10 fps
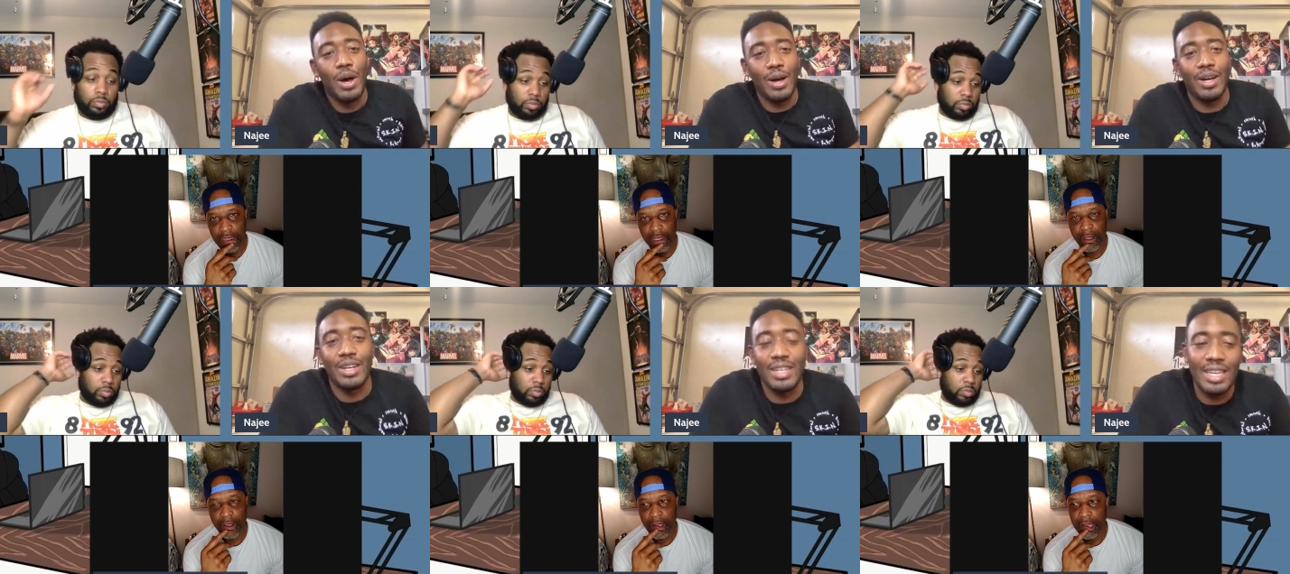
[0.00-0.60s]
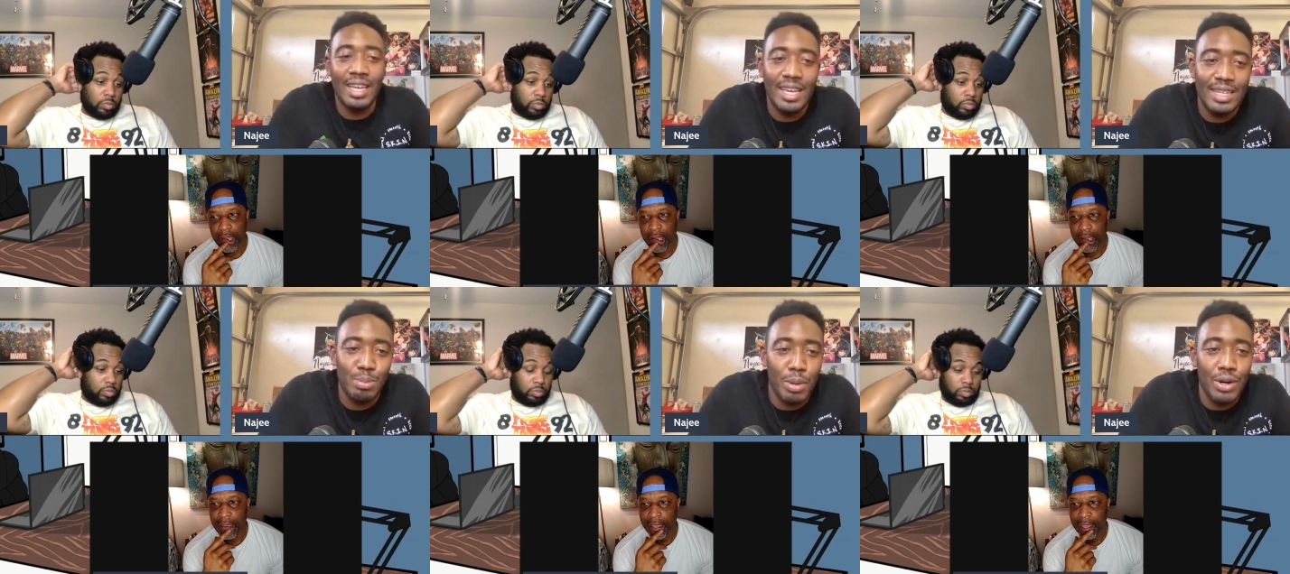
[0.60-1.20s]
Speaker 1: a a
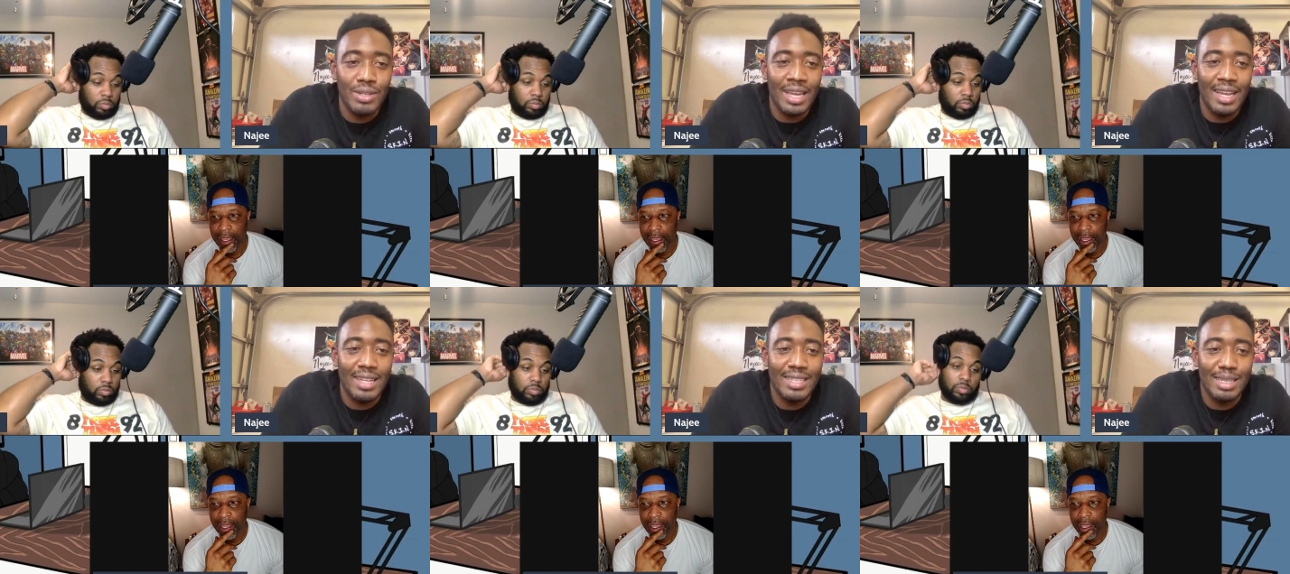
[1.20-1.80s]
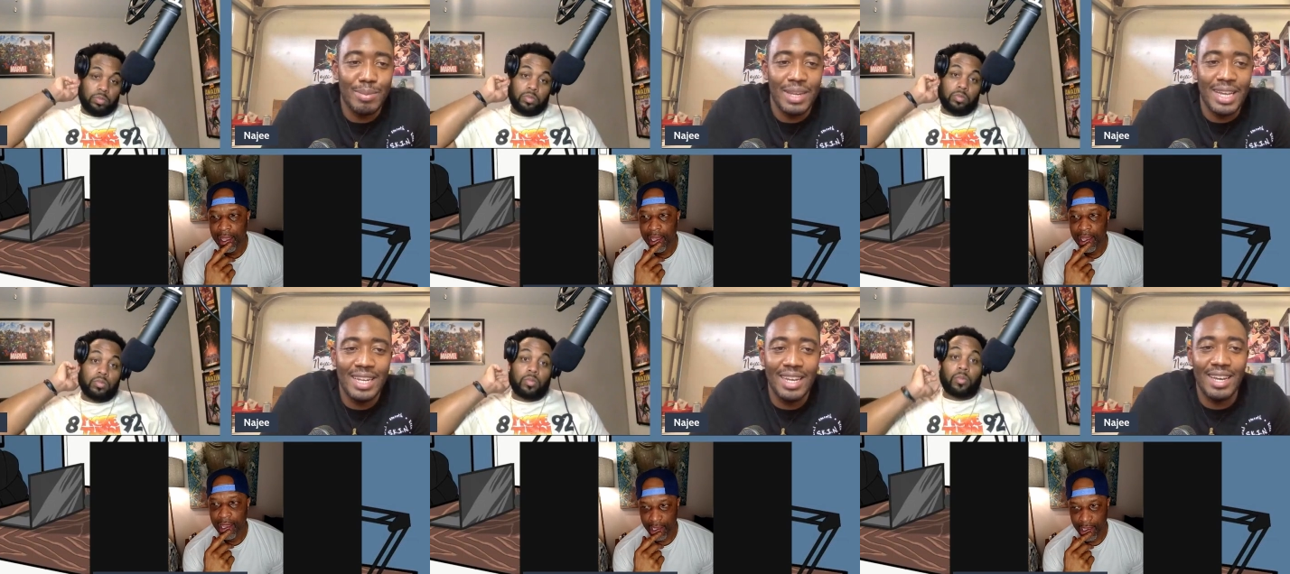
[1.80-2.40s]
kid's birthday or something
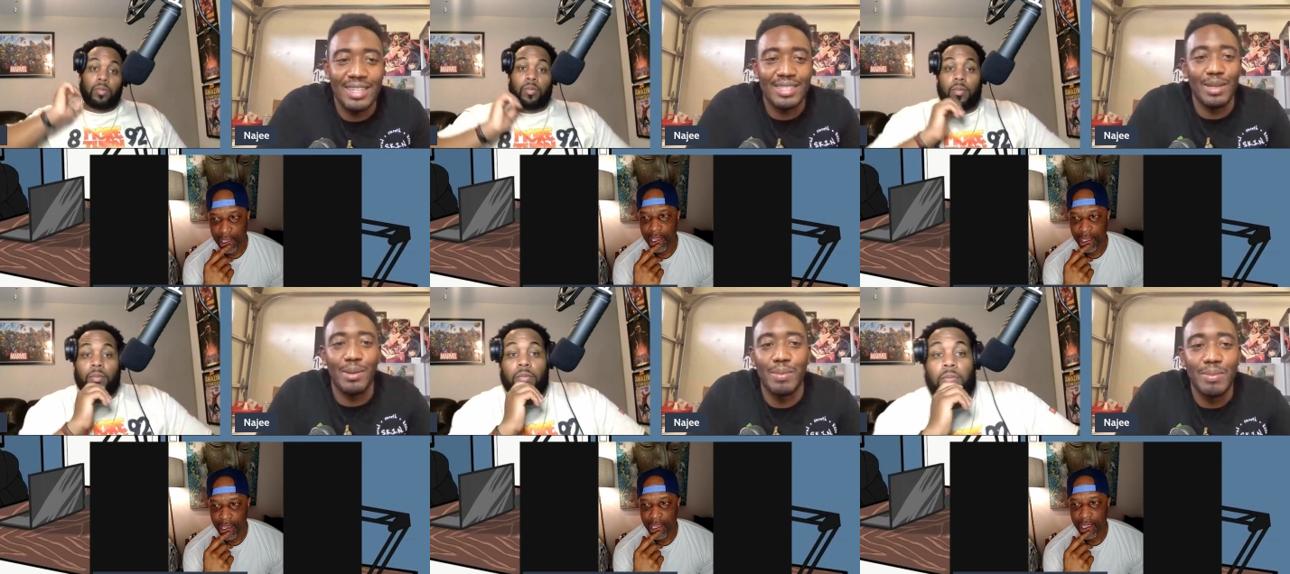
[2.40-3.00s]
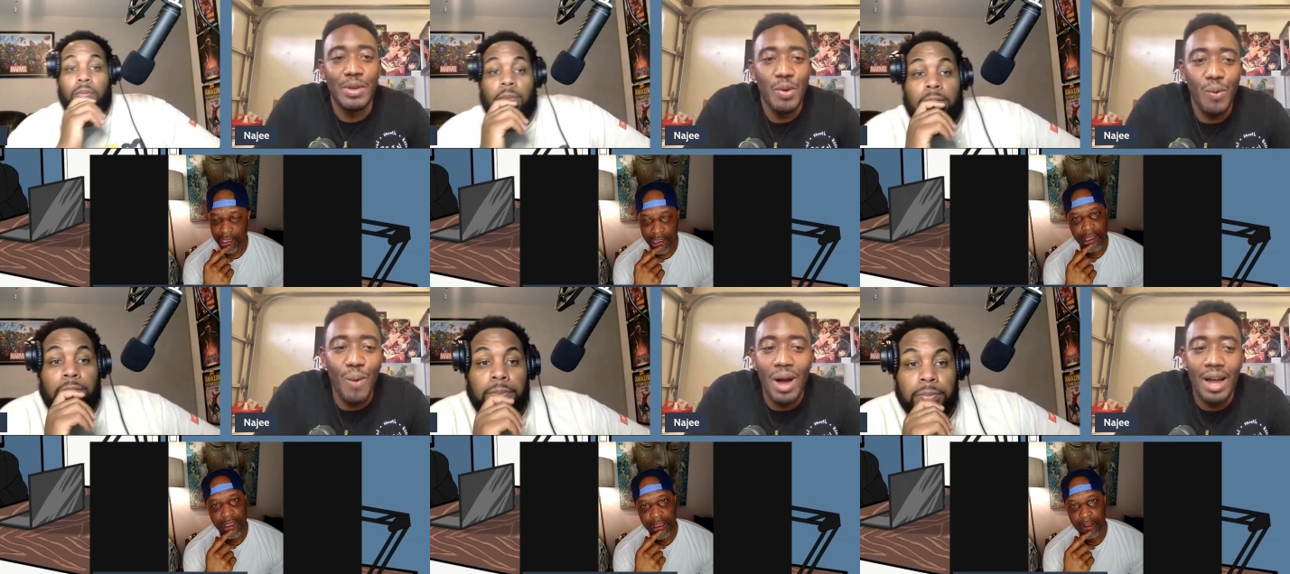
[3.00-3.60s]
like that or something
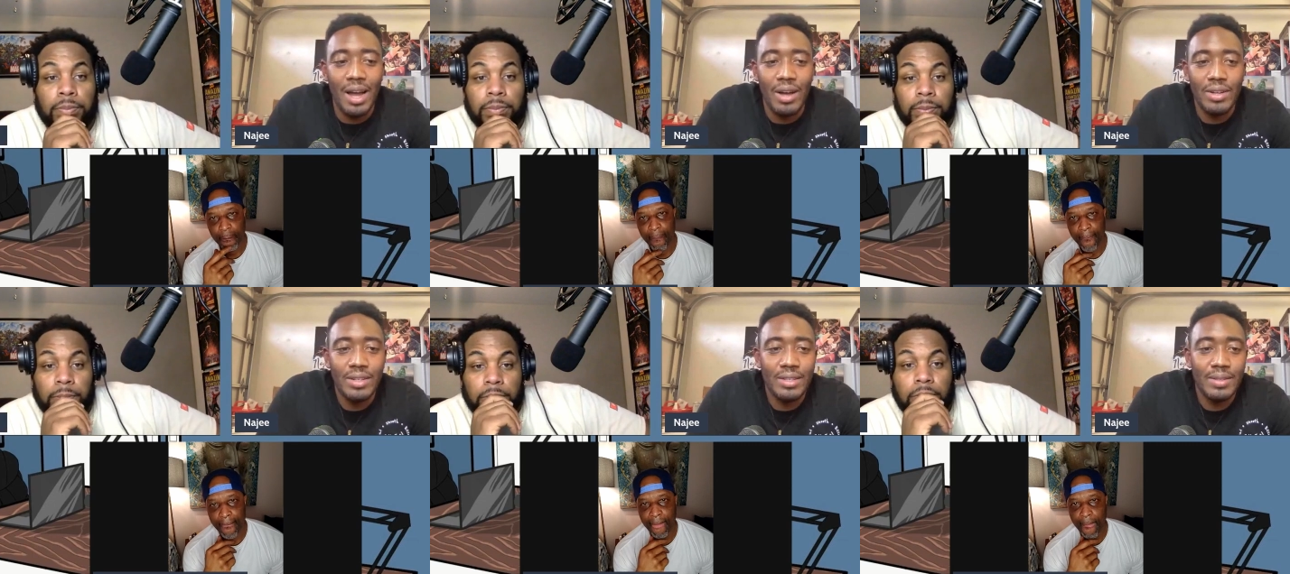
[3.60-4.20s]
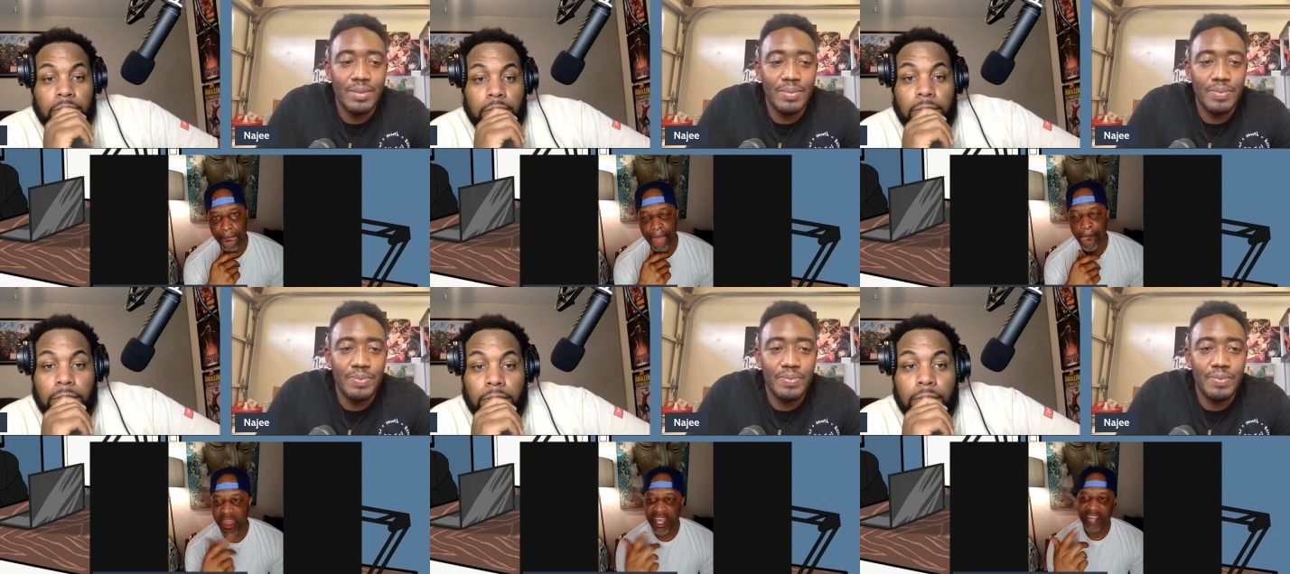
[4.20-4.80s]
Speaker 2: wild?
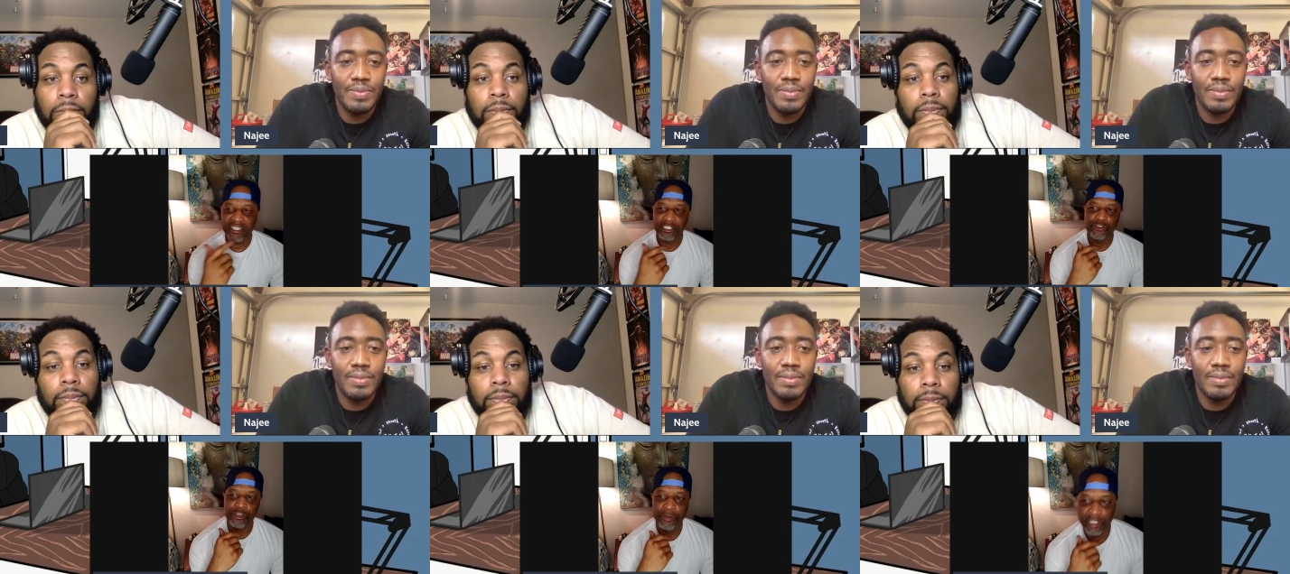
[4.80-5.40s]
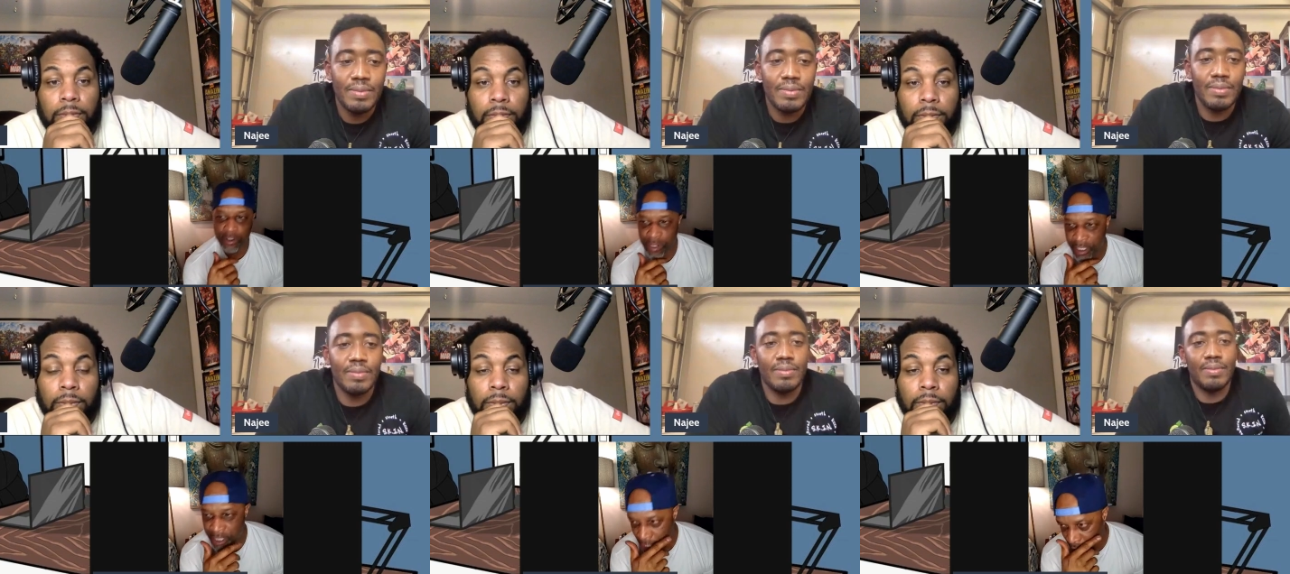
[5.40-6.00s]
Yeah, I did strip club
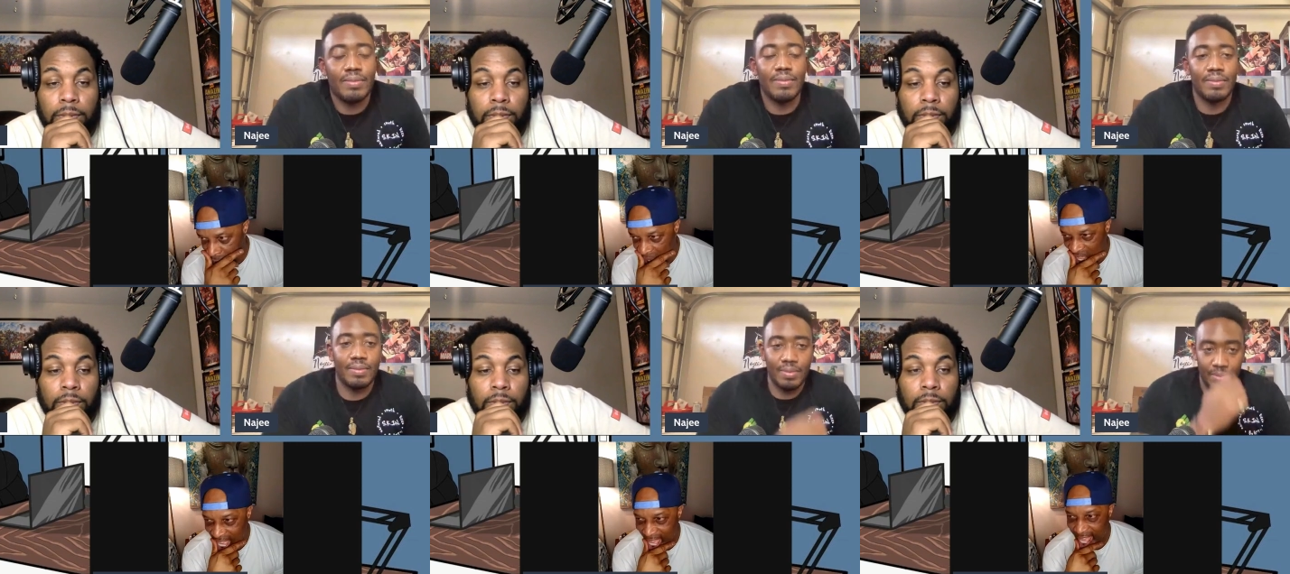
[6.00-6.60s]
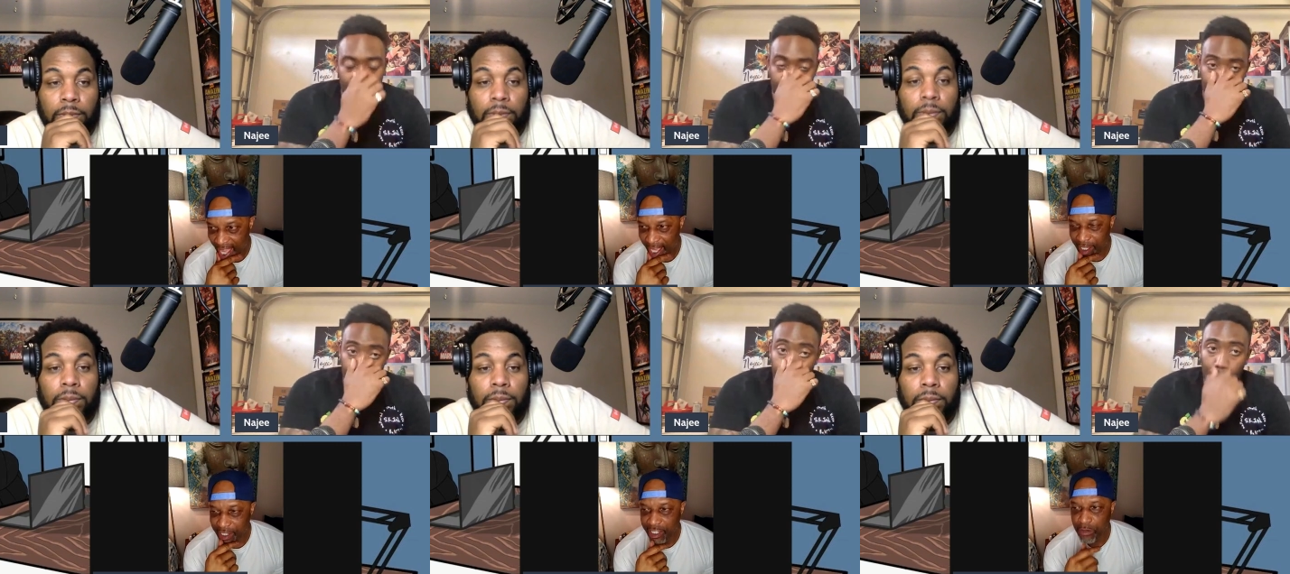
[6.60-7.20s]
one time.
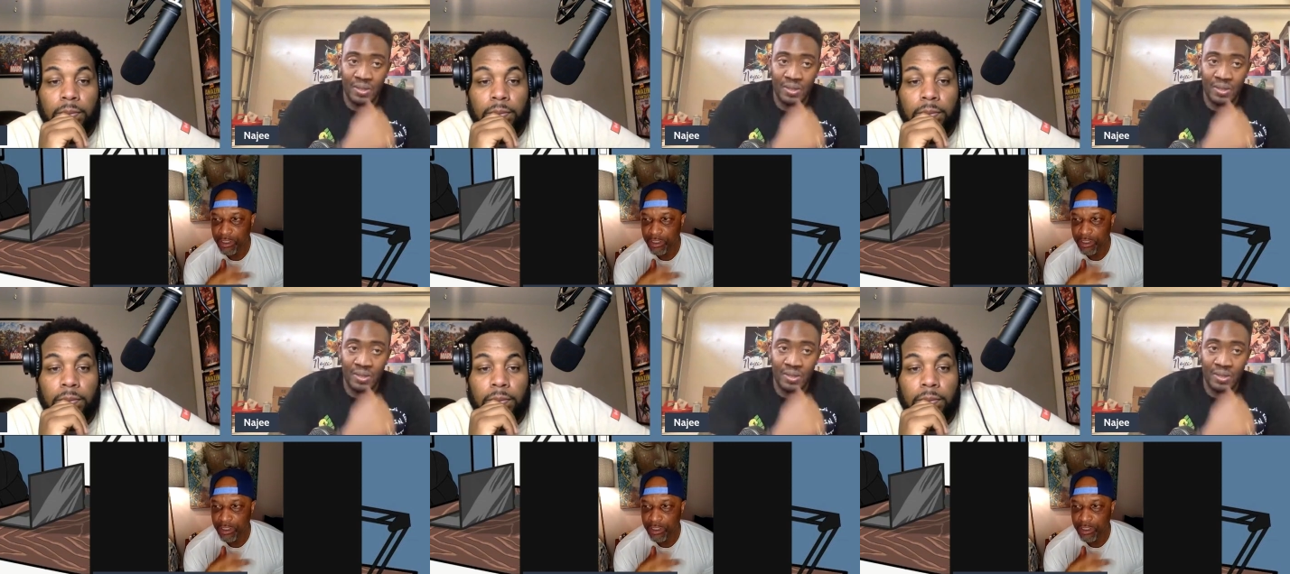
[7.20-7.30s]
Uh, it